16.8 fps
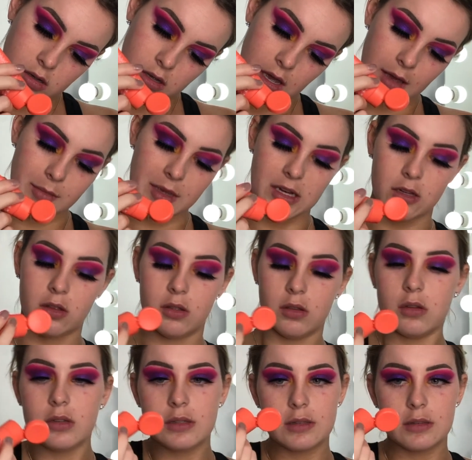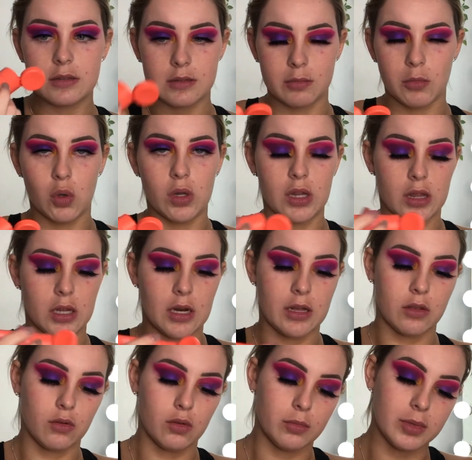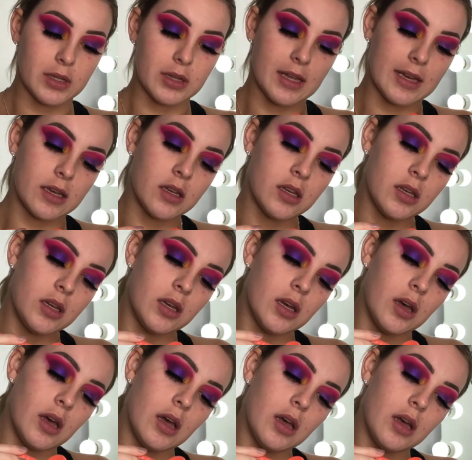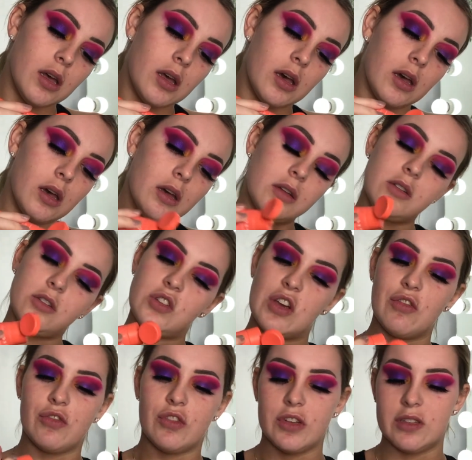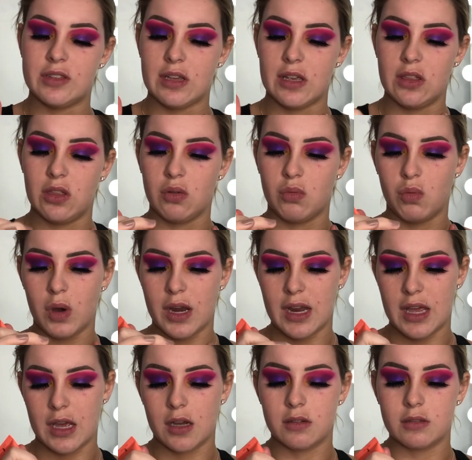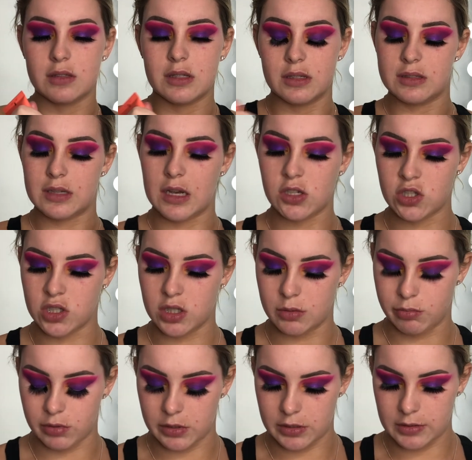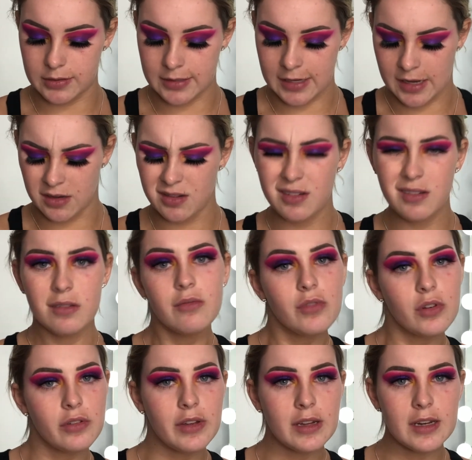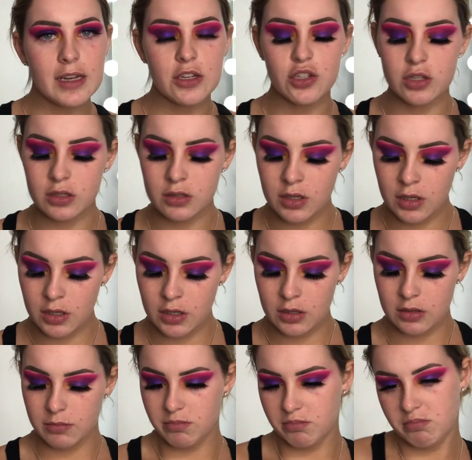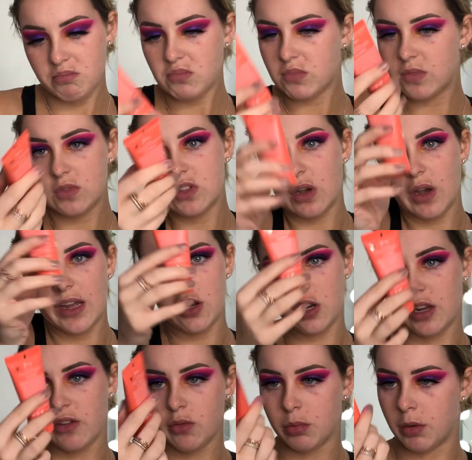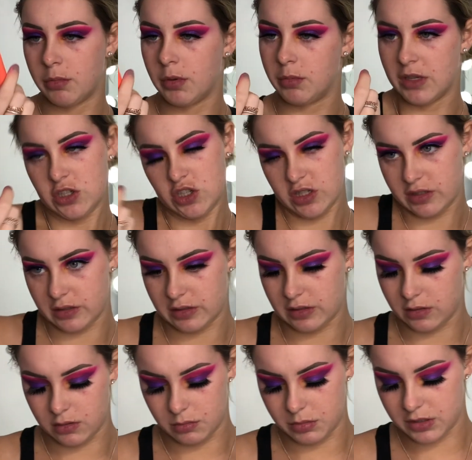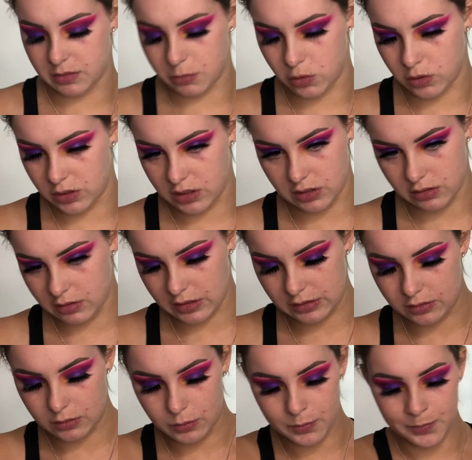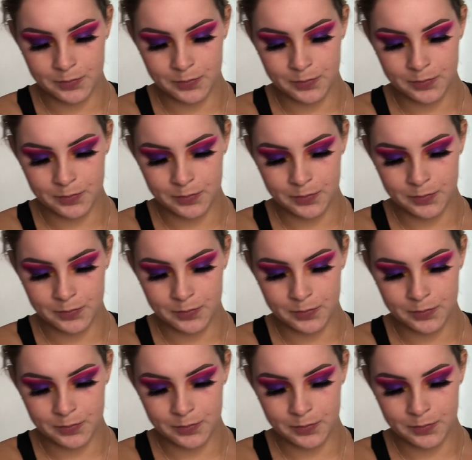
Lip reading: I mean, it looks smaller than I thought, but like Jeffrey said that 1 ounce is actually pretty standard for a foundation. So I don't have a problem, it just looks a little bit smaller, that's all.